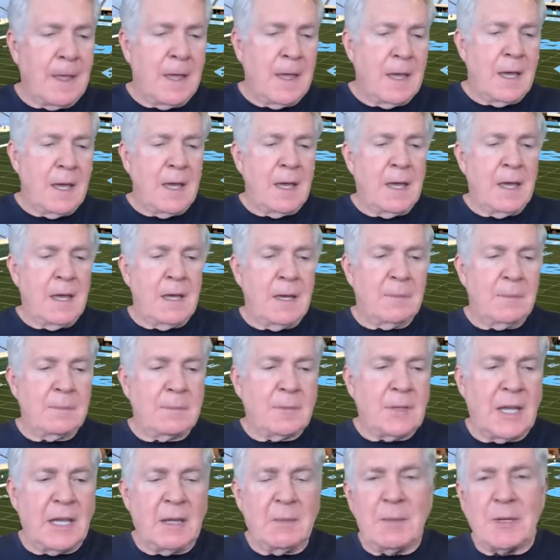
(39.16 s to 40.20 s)
Uh,
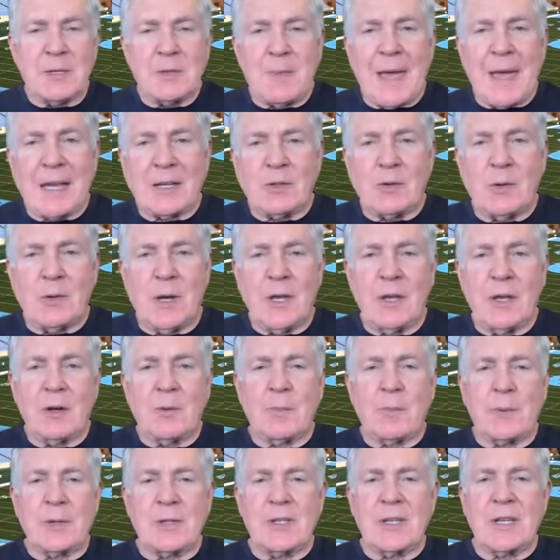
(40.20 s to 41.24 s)
team is back to
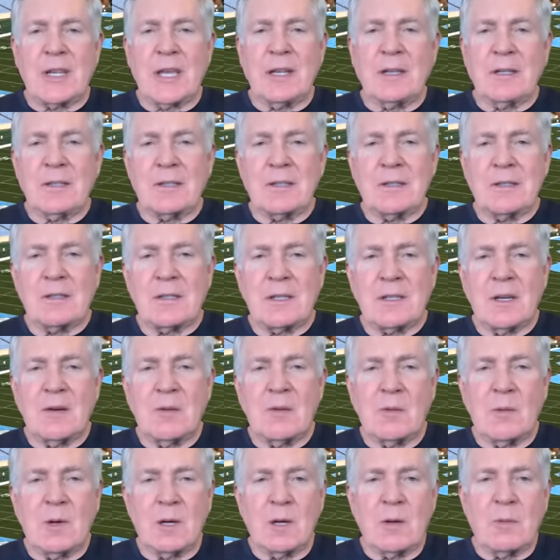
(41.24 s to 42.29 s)
100%, so
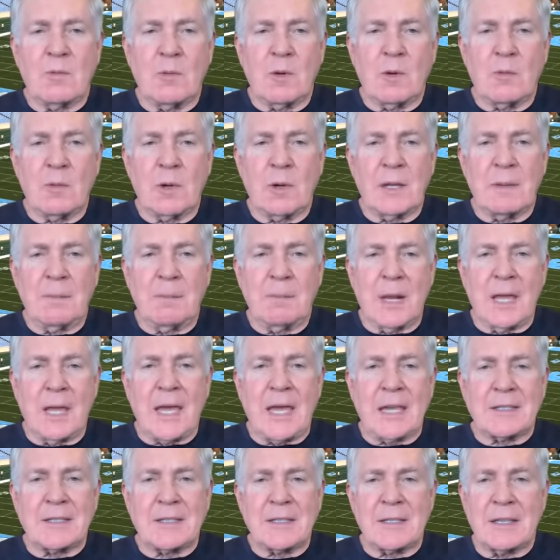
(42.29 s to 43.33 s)
we're, we're really
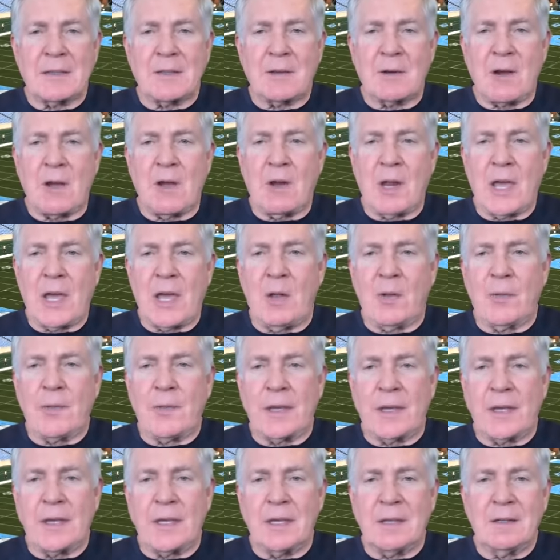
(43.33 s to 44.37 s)
blessed that they're all
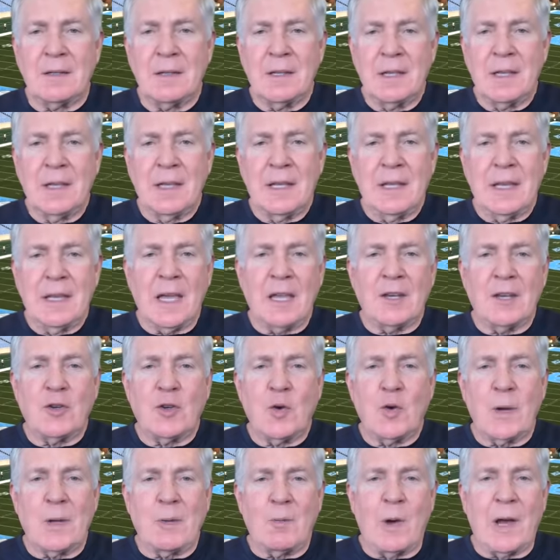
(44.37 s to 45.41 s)
healthy and, and
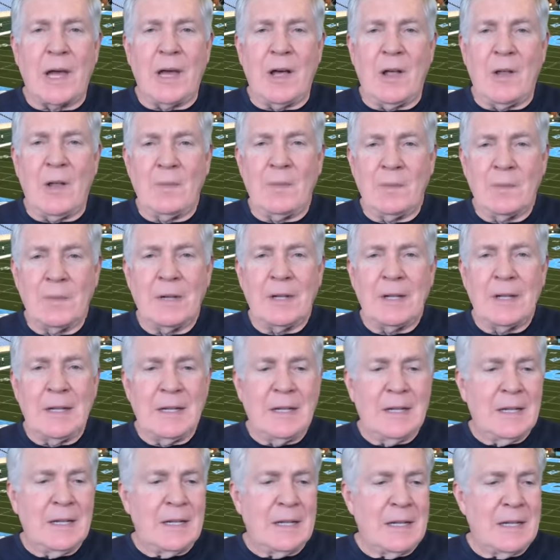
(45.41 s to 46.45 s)
doing well.
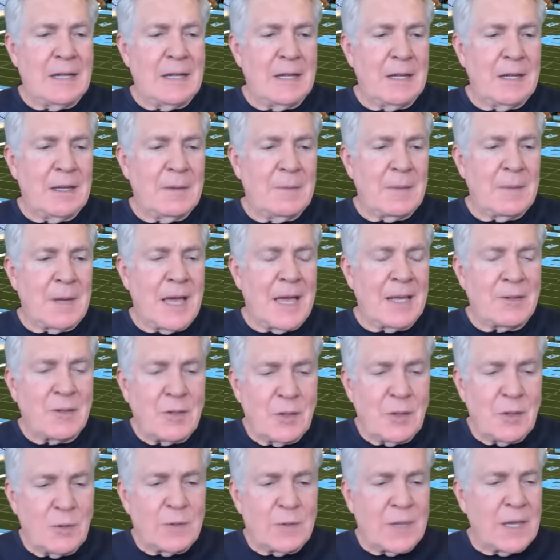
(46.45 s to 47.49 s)
Uh, I
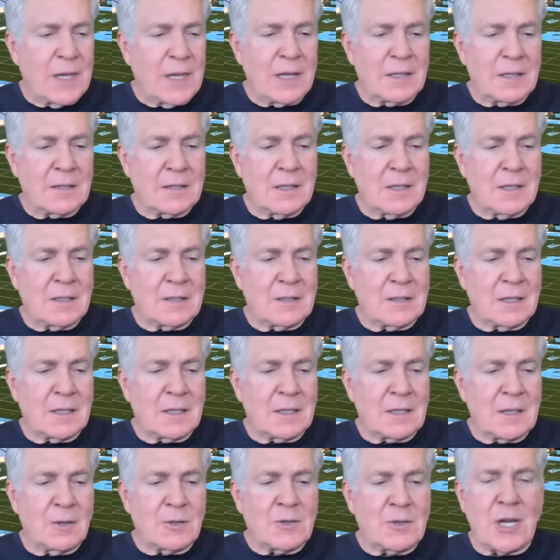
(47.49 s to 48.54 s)
do think that uh,
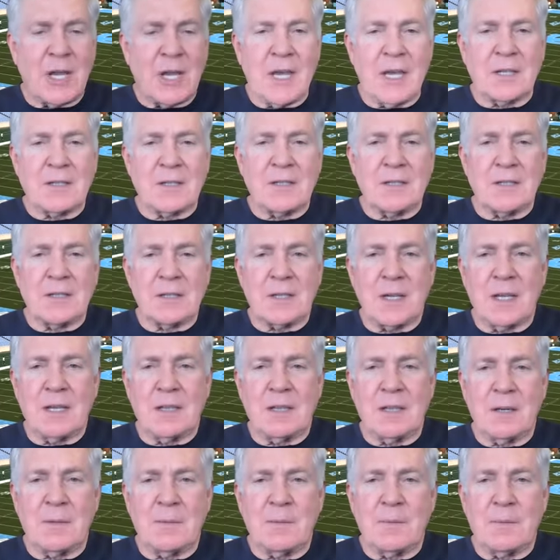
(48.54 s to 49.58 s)
Coach Hess
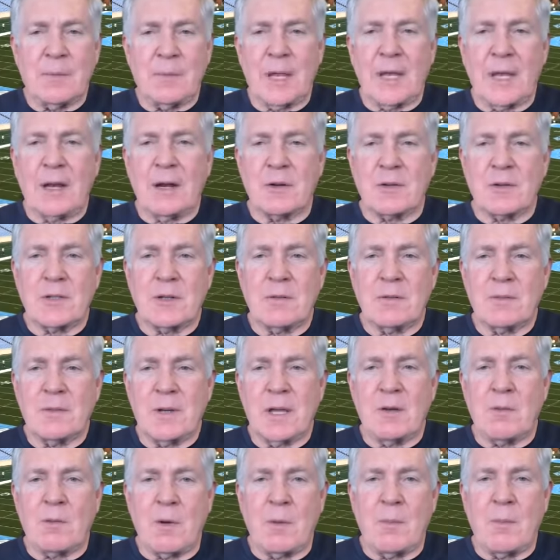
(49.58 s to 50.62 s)
and the players have
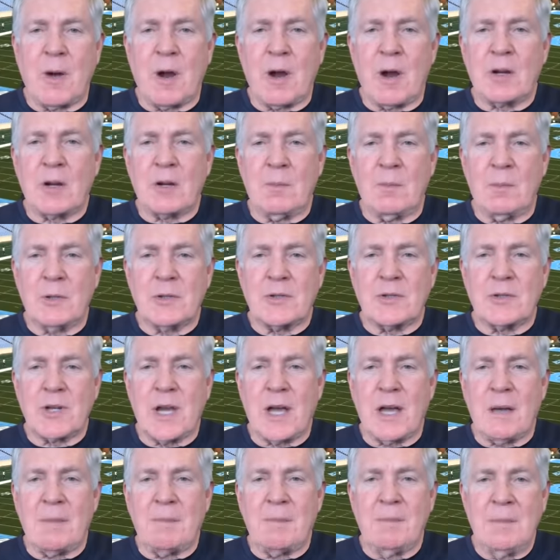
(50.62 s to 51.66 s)
done a remarkable
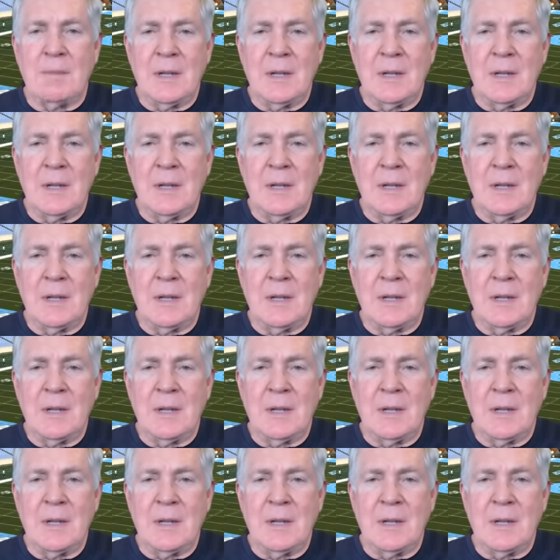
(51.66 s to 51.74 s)
job,